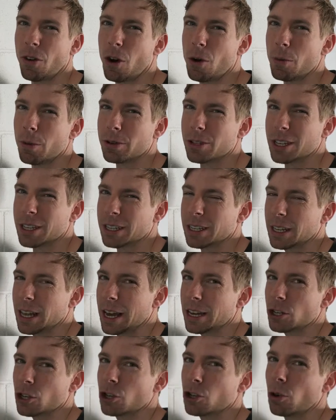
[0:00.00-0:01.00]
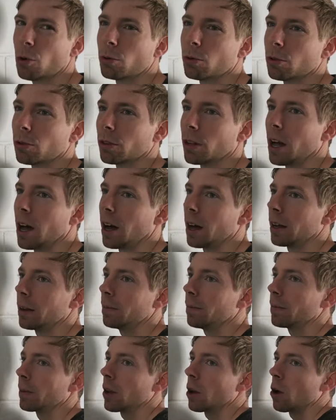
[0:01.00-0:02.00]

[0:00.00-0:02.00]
of almost into that shoulder line.